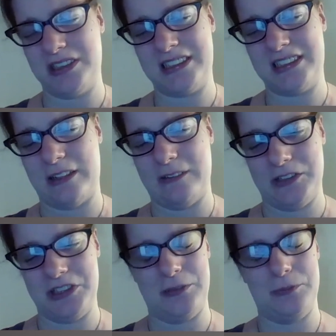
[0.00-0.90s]

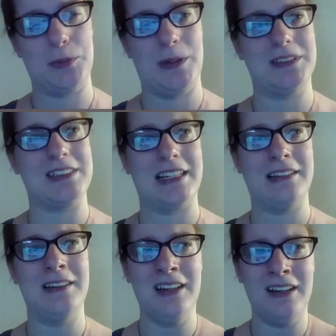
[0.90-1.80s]
scholarships where it's
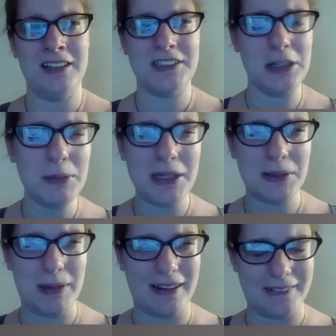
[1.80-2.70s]
like tell me
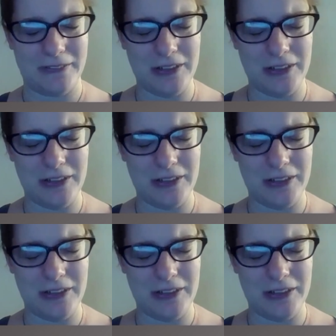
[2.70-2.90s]
about a